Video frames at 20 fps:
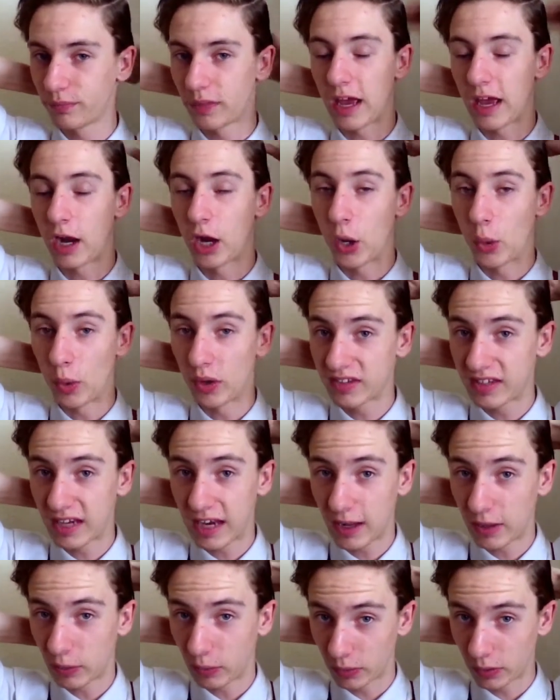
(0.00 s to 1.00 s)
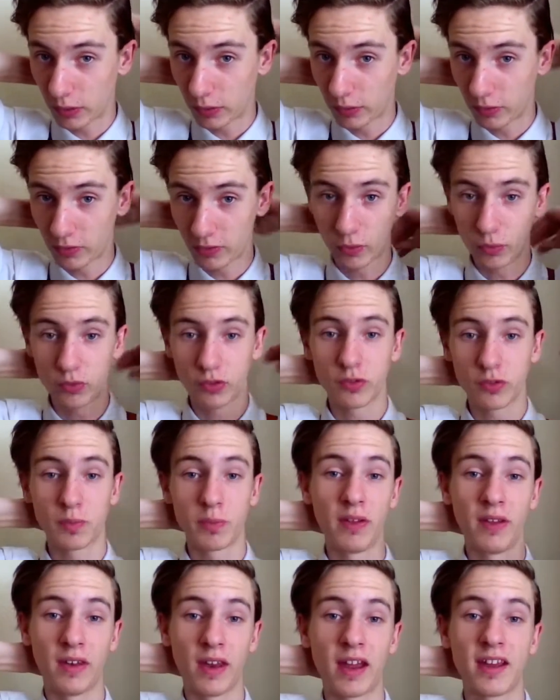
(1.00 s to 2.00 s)
I don't know what style I would call this. It would just
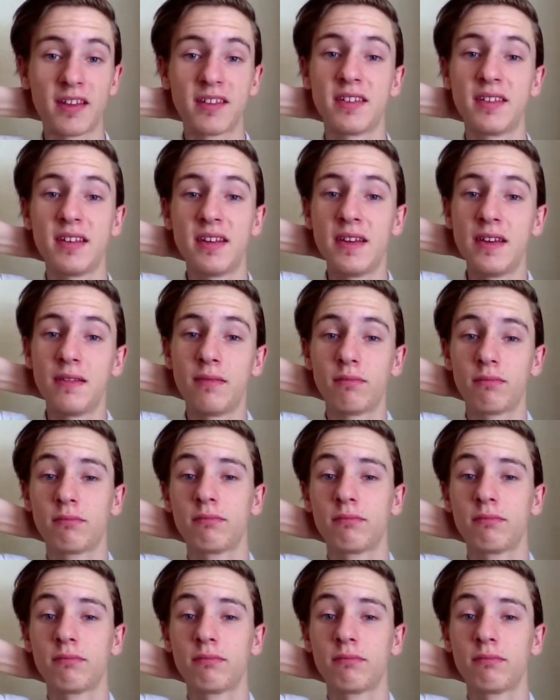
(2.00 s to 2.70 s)
be nice and neat.